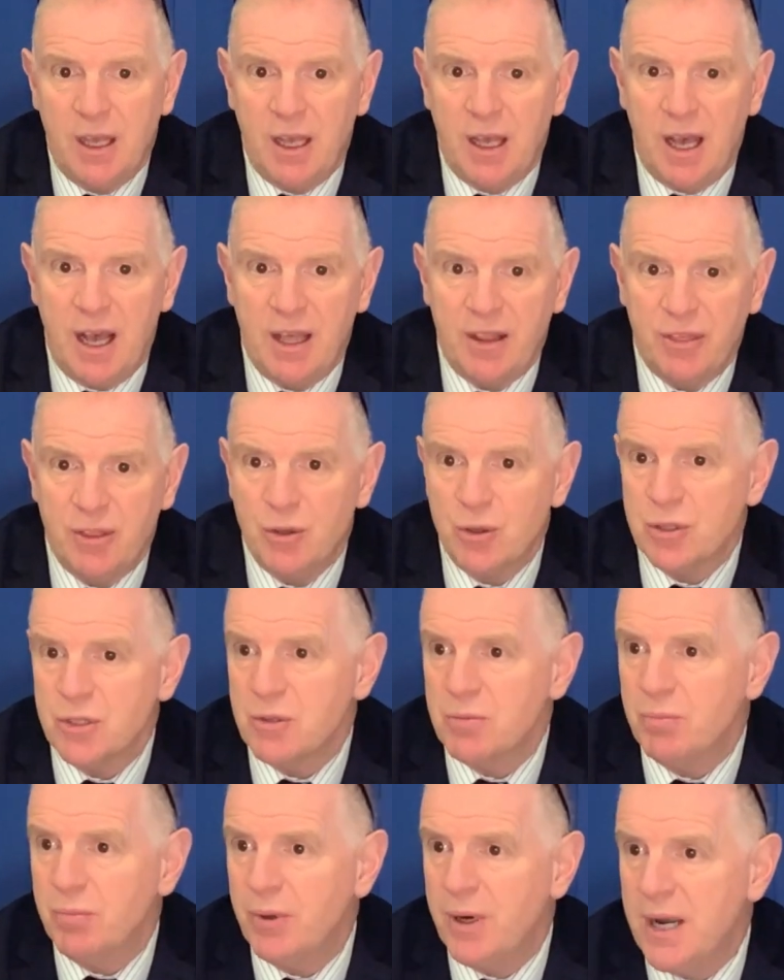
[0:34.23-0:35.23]
our thoughts
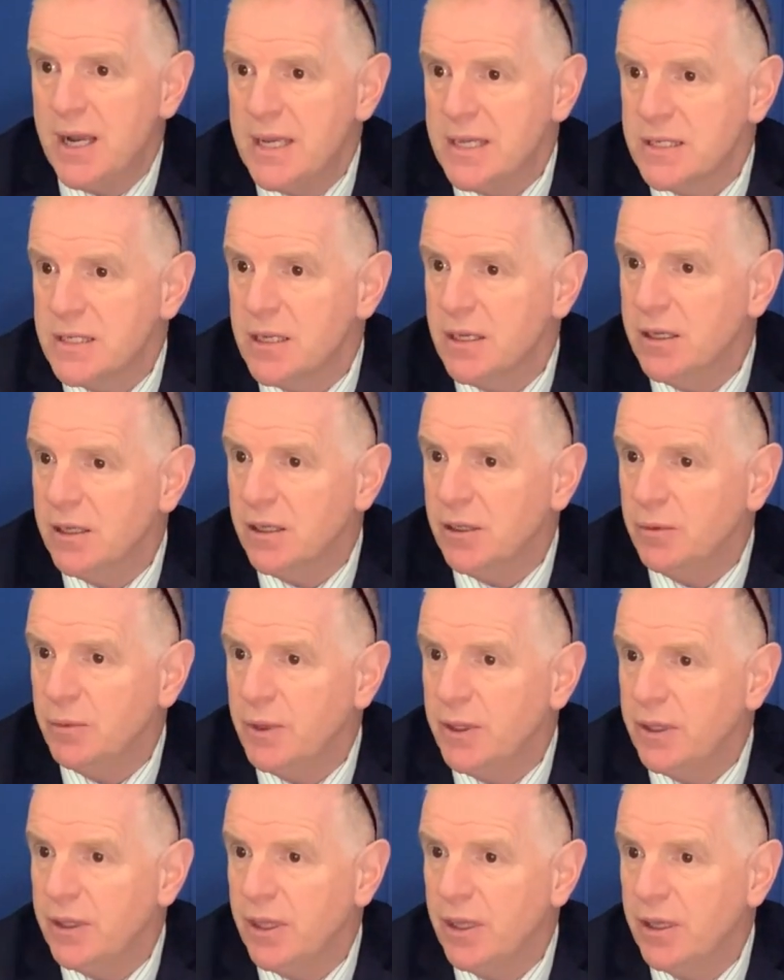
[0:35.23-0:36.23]
and prayers are
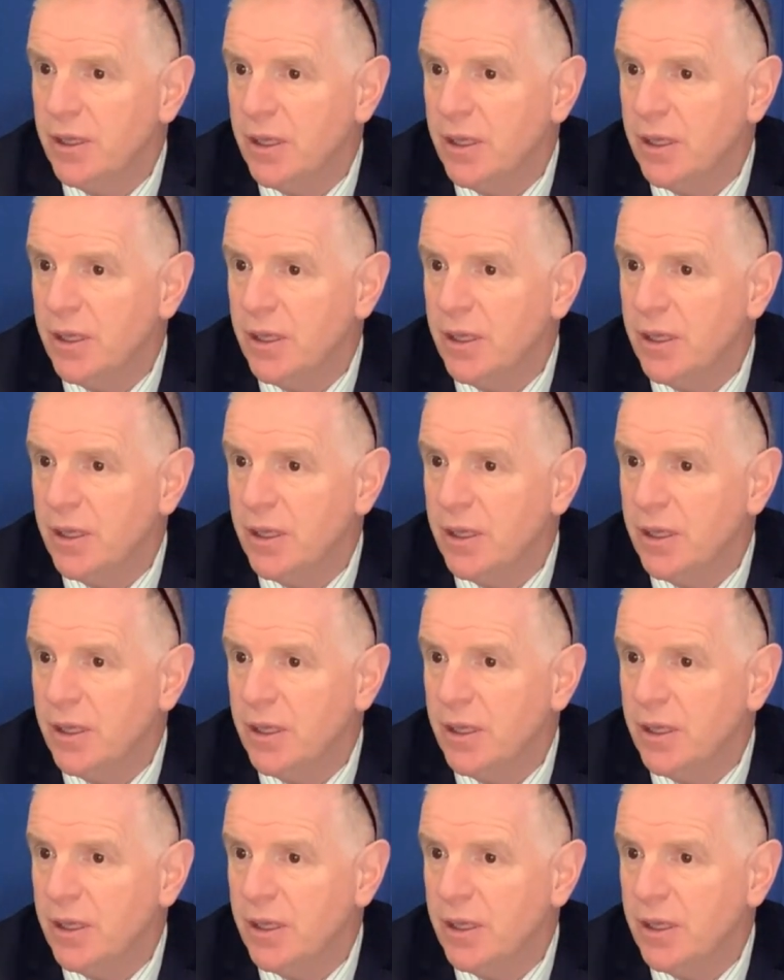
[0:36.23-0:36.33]
with